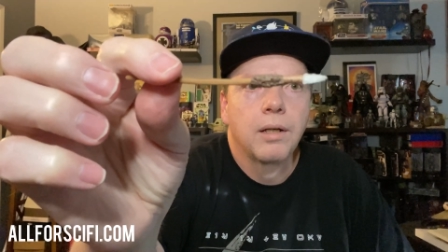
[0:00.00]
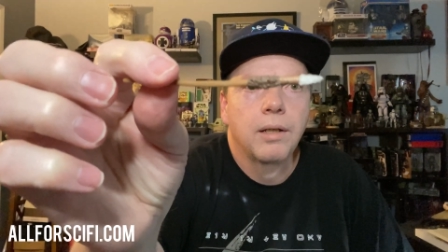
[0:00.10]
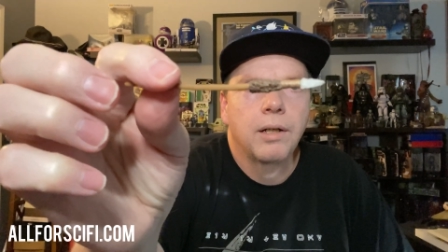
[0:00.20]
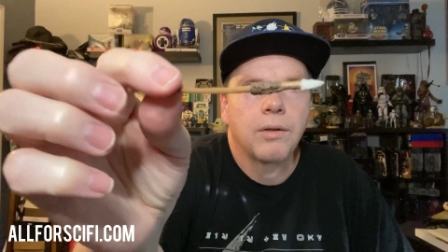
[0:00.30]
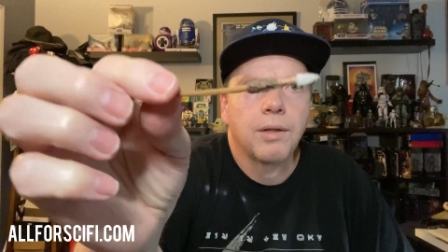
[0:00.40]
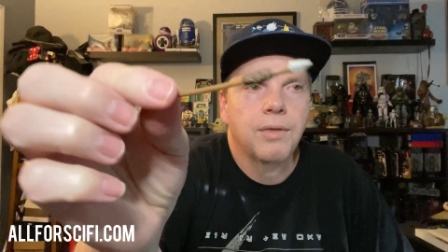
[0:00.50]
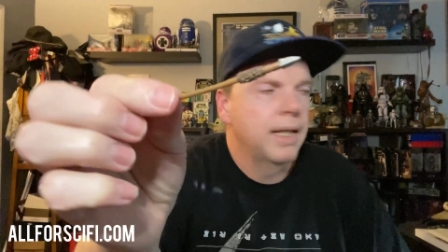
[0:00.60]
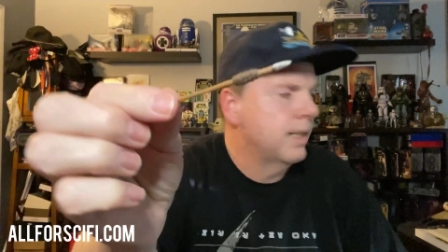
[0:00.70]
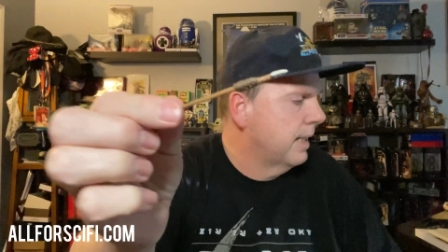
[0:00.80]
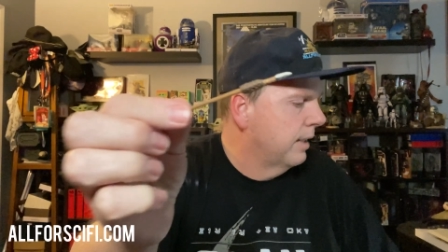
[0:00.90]
You know, the
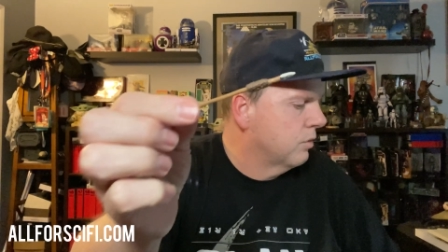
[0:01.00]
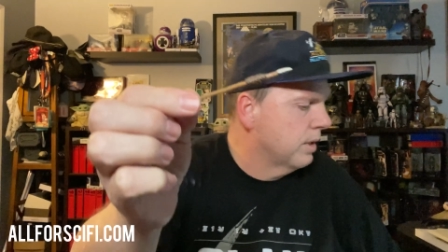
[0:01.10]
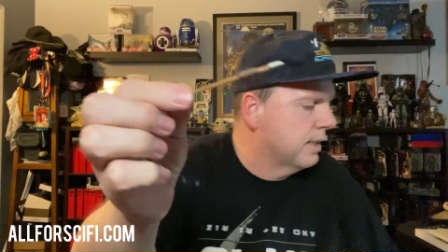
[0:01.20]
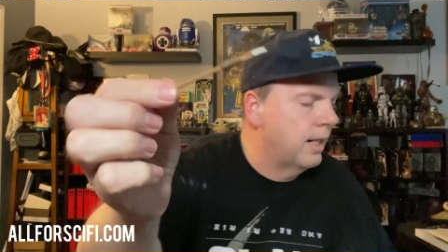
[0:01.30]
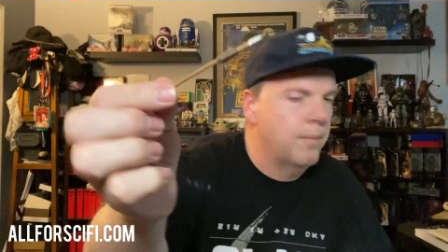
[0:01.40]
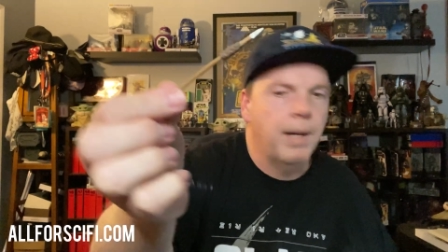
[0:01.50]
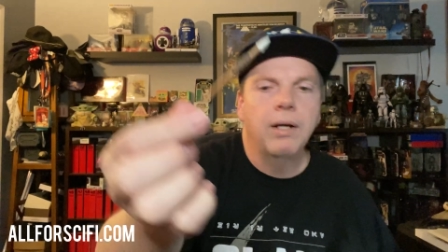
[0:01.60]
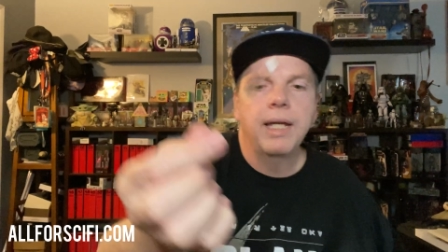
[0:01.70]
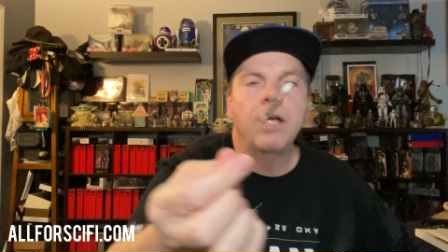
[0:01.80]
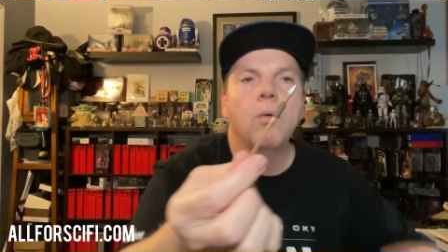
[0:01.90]
thing that's interesting
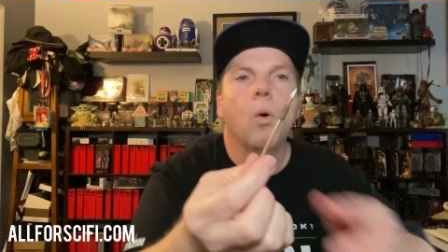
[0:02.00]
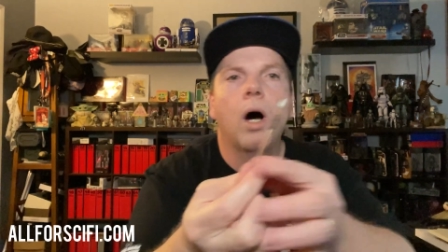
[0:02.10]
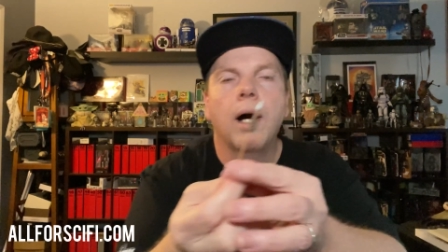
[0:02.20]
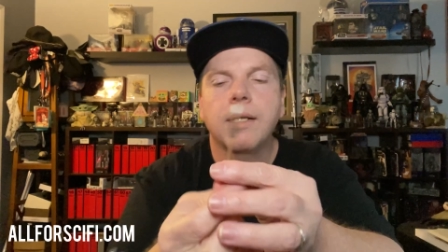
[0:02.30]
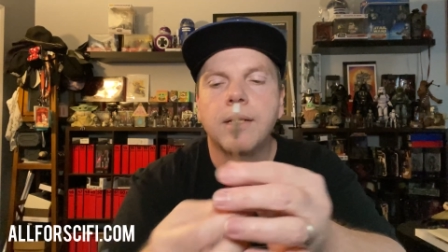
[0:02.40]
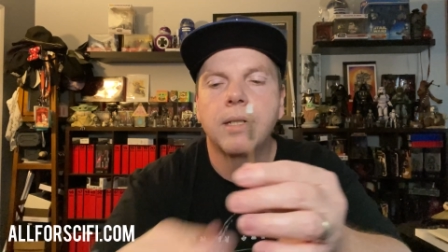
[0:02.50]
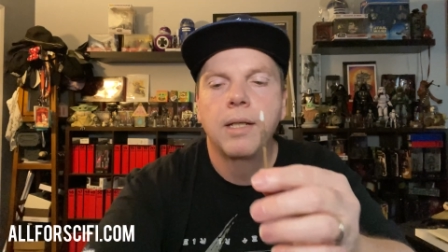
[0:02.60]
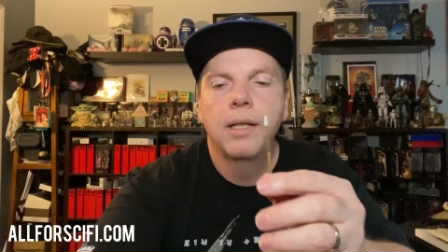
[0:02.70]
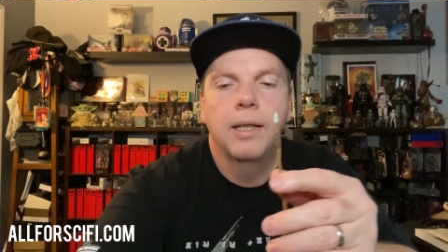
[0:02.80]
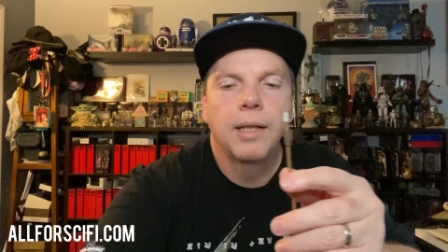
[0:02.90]
about Ewoks,
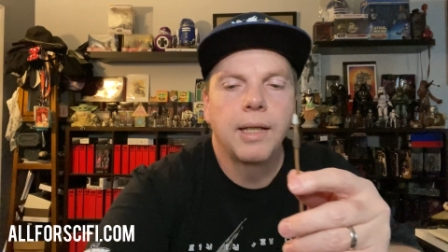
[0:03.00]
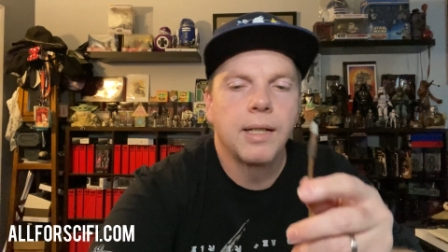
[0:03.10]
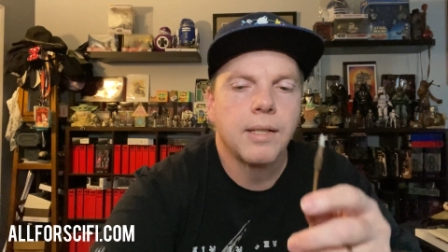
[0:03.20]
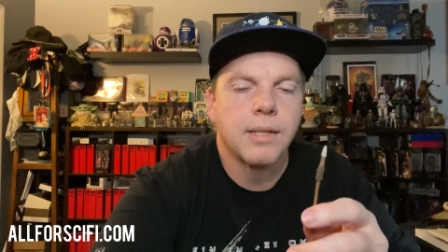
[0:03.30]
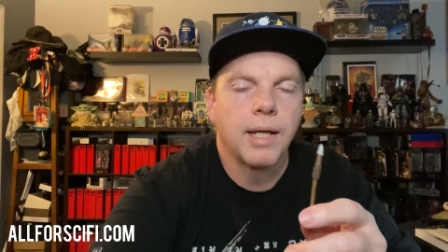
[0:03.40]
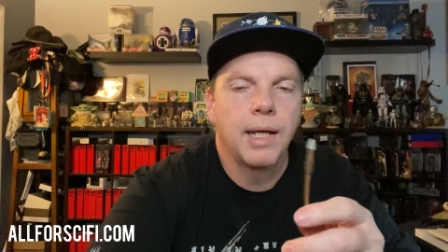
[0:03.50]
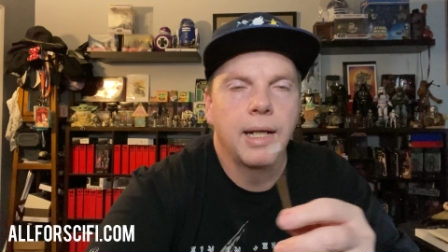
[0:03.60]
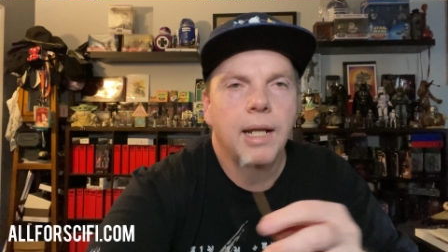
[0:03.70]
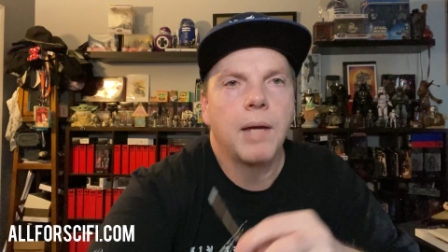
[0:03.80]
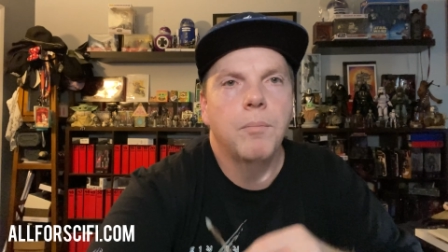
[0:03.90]
is,
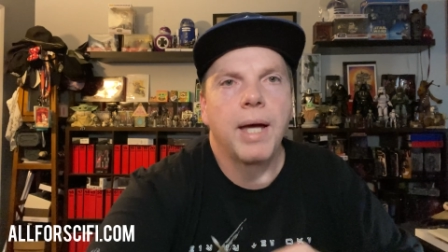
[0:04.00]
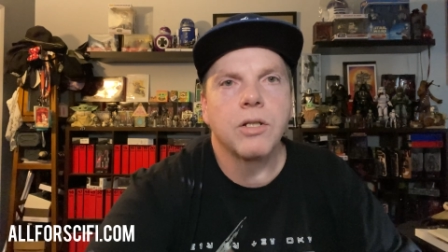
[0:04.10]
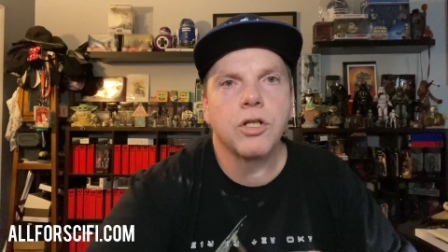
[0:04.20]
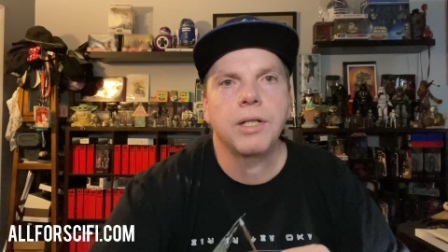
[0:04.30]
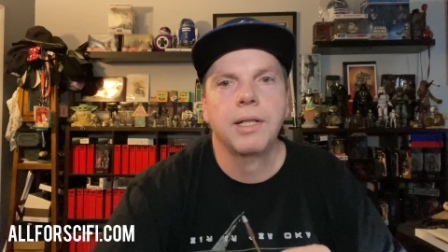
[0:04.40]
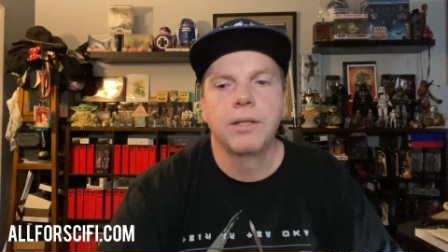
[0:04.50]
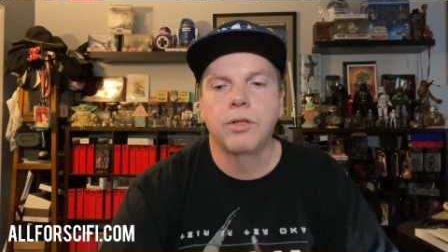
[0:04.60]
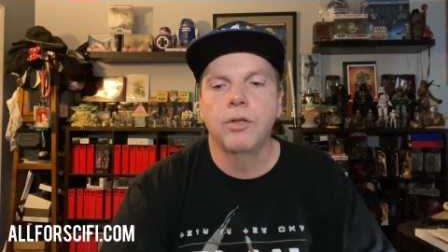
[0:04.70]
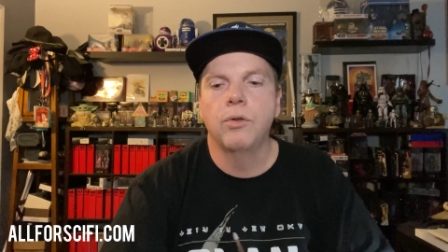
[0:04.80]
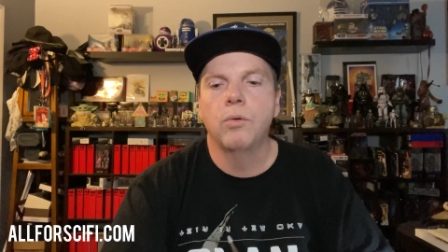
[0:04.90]
and I mentioned it
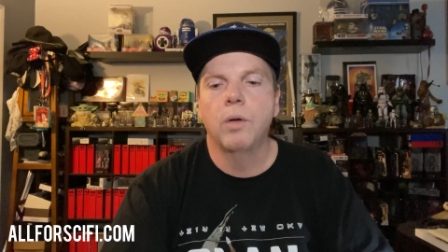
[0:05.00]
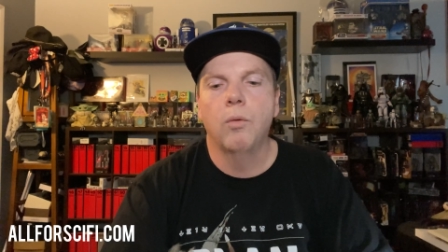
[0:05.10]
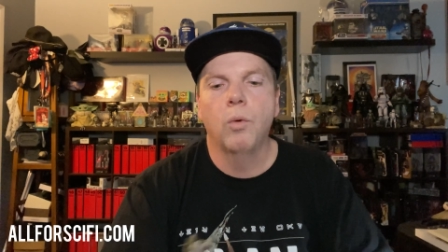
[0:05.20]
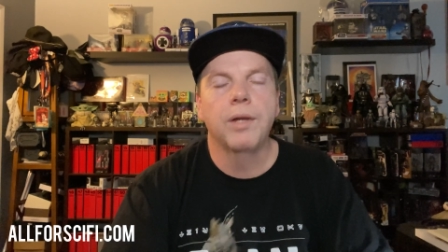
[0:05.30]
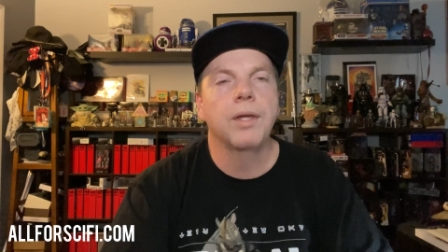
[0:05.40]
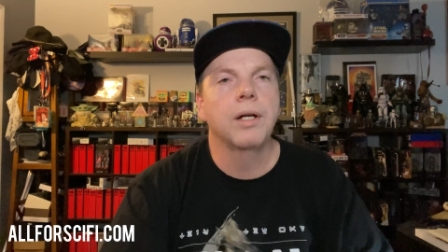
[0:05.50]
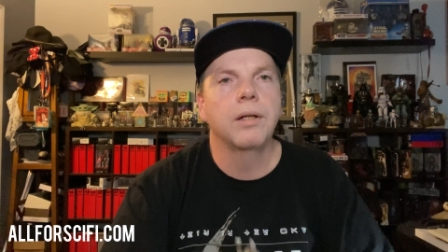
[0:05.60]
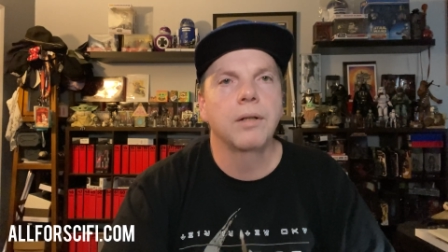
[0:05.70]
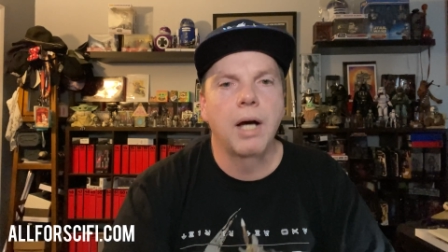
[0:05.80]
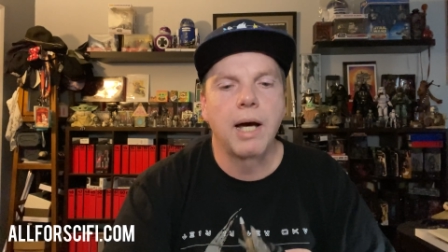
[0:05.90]
to one of
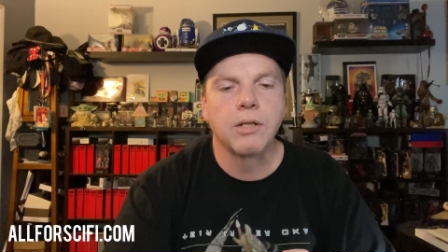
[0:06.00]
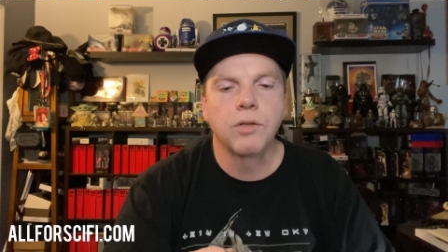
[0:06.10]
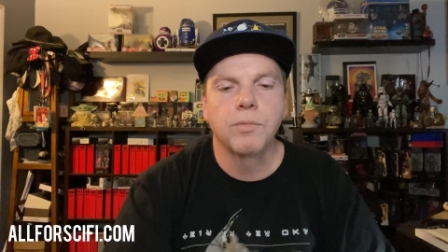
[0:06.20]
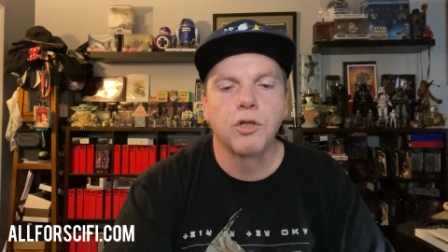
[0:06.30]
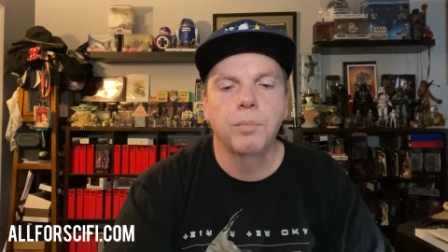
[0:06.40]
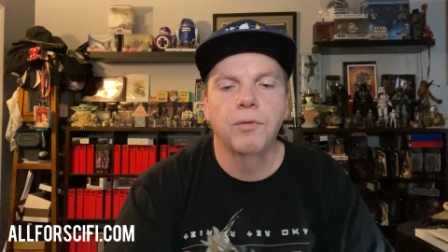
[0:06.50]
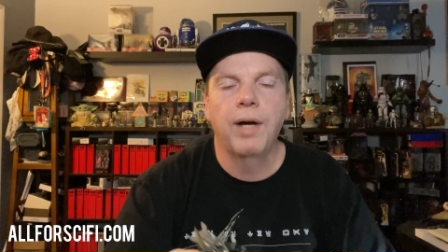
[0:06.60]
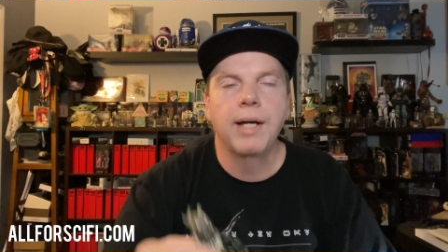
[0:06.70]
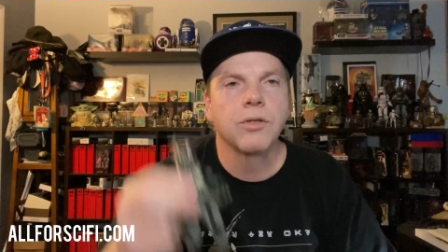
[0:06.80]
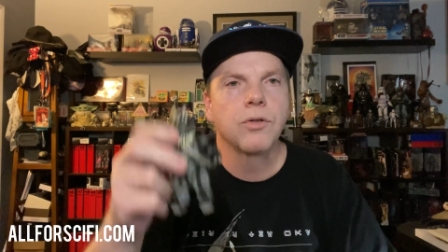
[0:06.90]
the costume
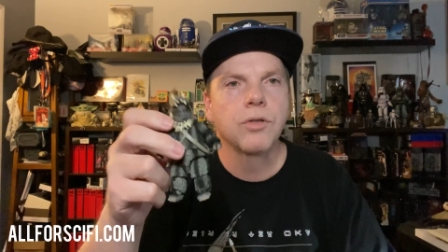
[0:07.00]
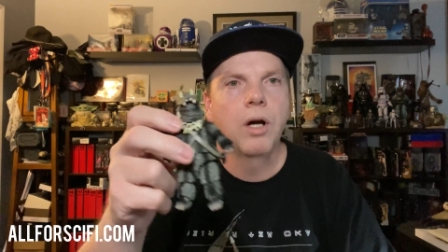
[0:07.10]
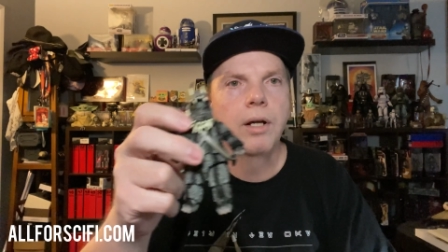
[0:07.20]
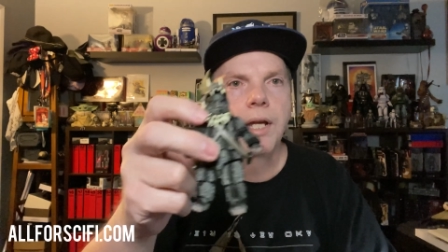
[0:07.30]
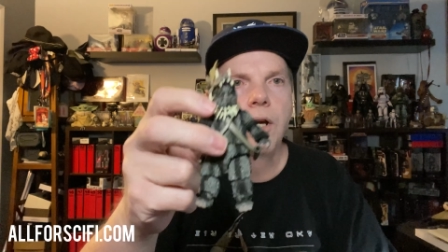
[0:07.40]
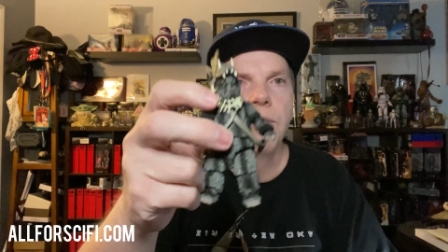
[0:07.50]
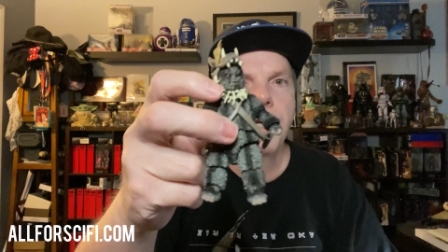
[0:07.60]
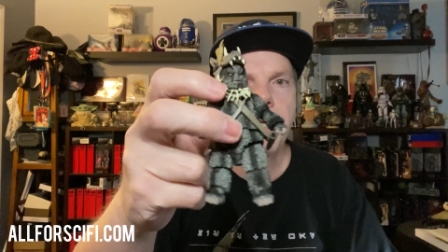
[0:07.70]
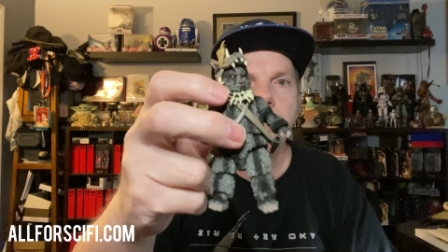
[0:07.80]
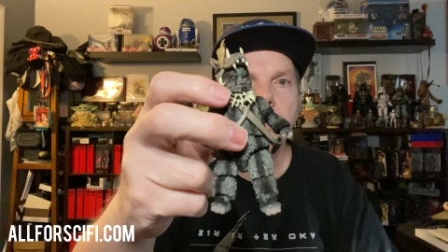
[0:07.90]
supervisors on
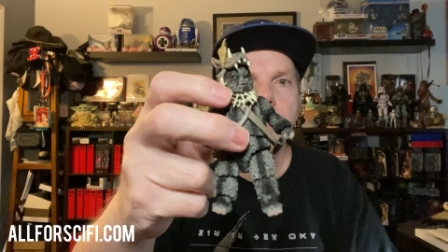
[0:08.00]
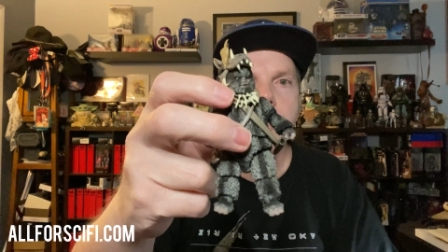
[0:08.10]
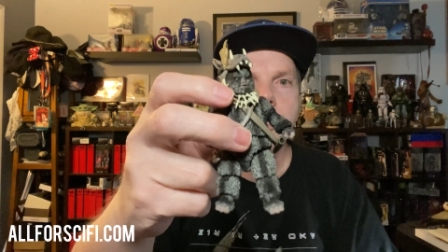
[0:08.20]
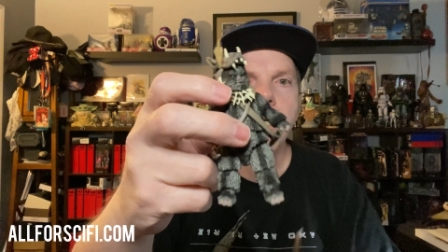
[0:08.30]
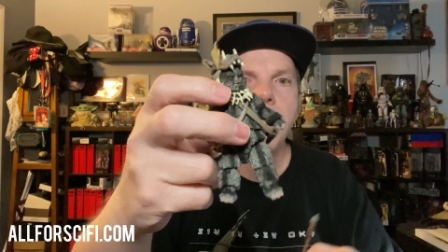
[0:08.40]
Caravan of Courage,